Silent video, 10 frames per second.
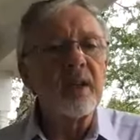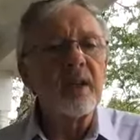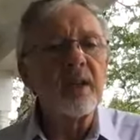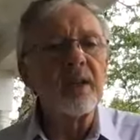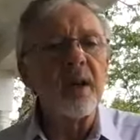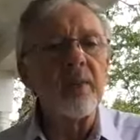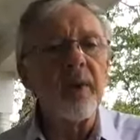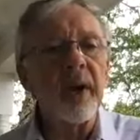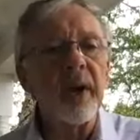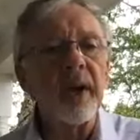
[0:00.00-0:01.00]

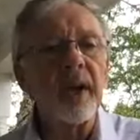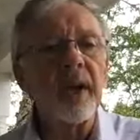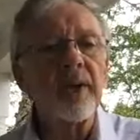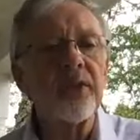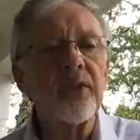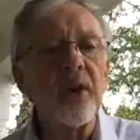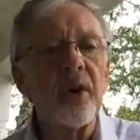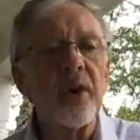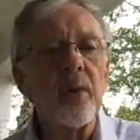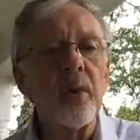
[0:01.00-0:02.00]
somebody has
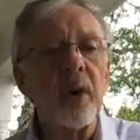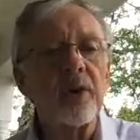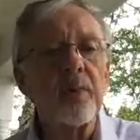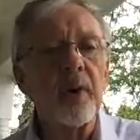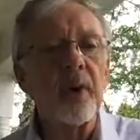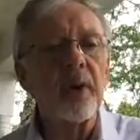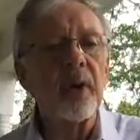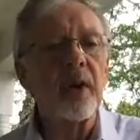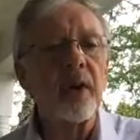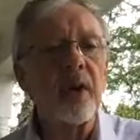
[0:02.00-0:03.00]
started a watch
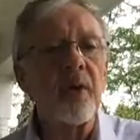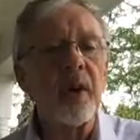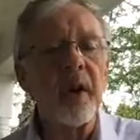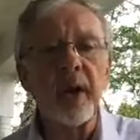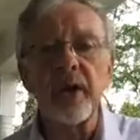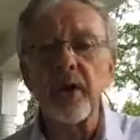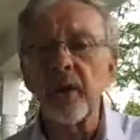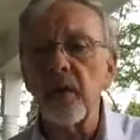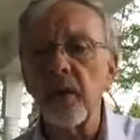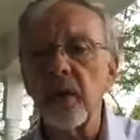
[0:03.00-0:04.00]
party. All right,
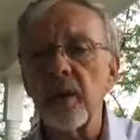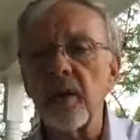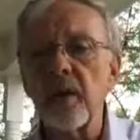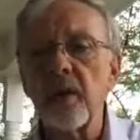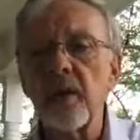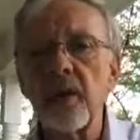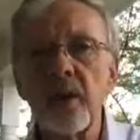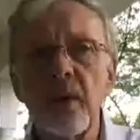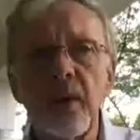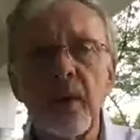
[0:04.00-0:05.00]
good.
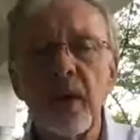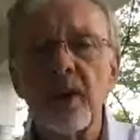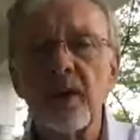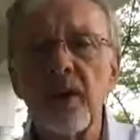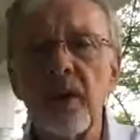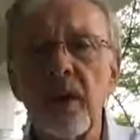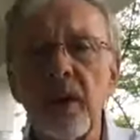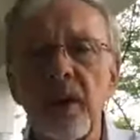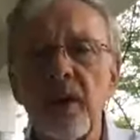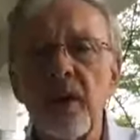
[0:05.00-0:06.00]
That's
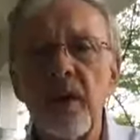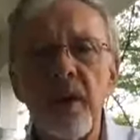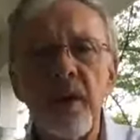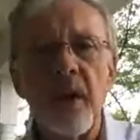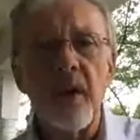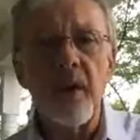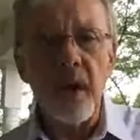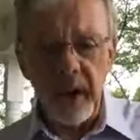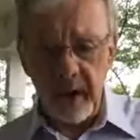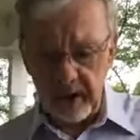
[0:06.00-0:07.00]
good. All
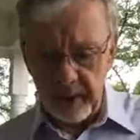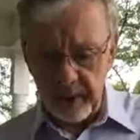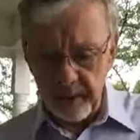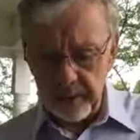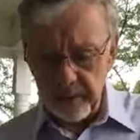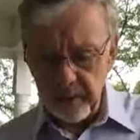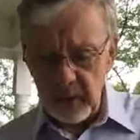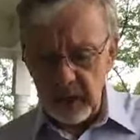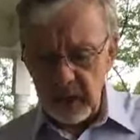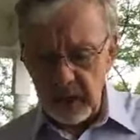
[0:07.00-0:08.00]
right.
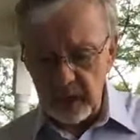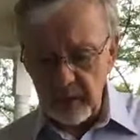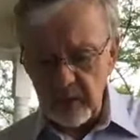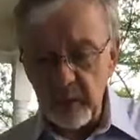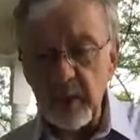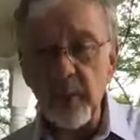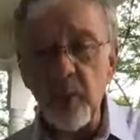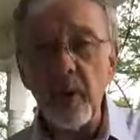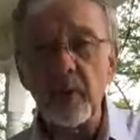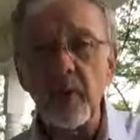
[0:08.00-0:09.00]
The we
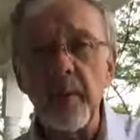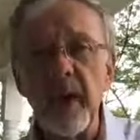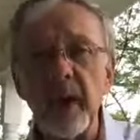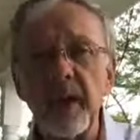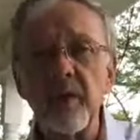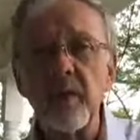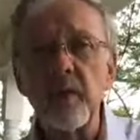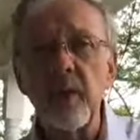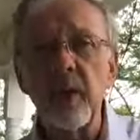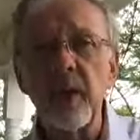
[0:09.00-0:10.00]
want to remind
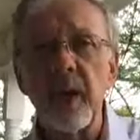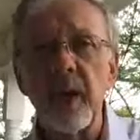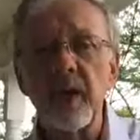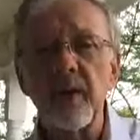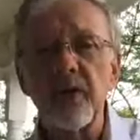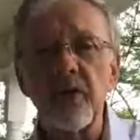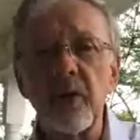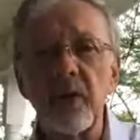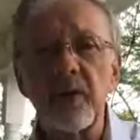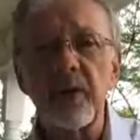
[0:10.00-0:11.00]
everyone that the
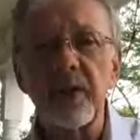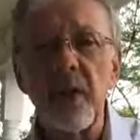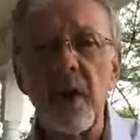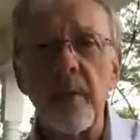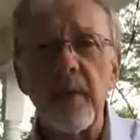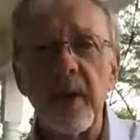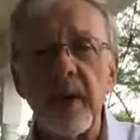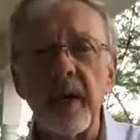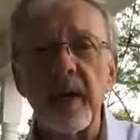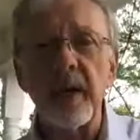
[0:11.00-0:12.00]
church is not
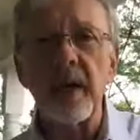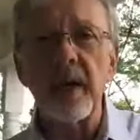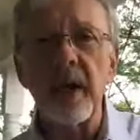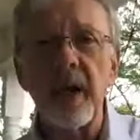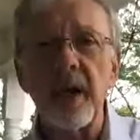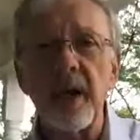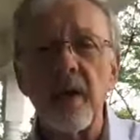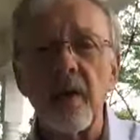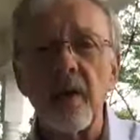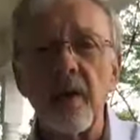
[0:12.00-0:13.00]
meeting in
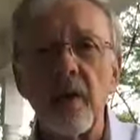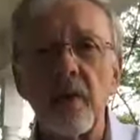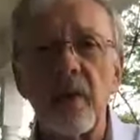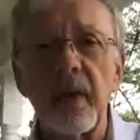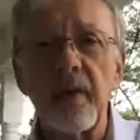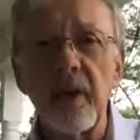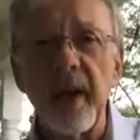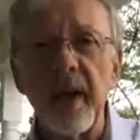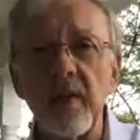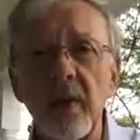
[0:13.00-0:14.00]
Adel on Cleveland
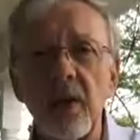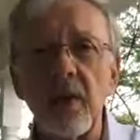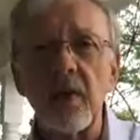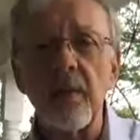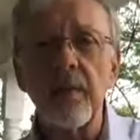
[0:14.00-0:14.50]
Avenue